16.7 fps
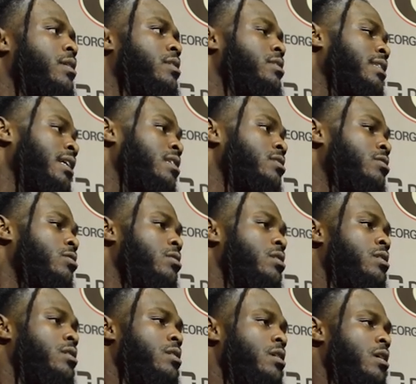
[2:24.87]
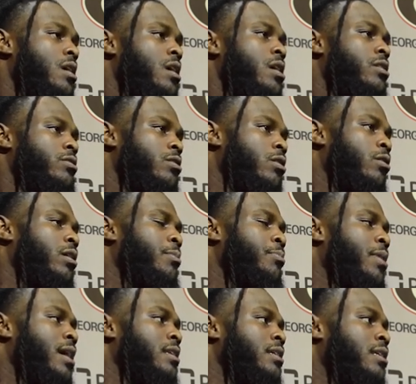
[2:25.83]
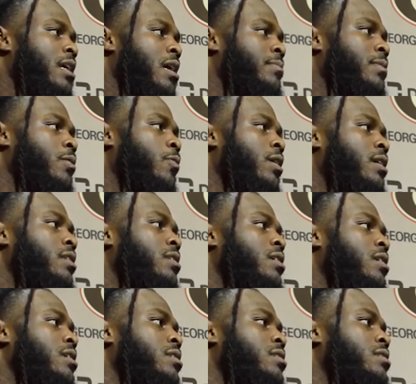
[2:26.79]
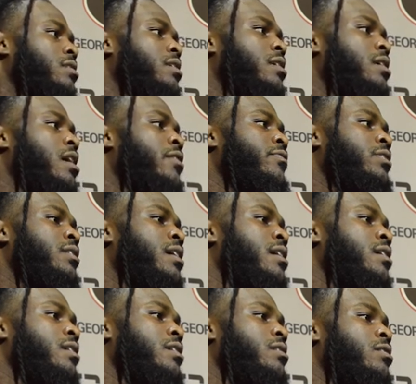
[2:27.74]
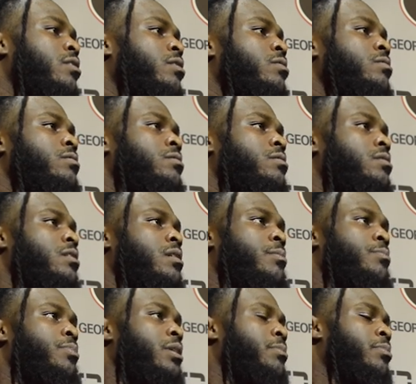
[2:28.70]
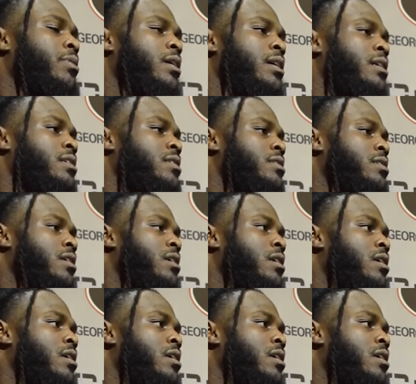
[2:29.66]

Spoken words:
And Jalen's going to, you know, impact the game the way he does every day, you know, big plays,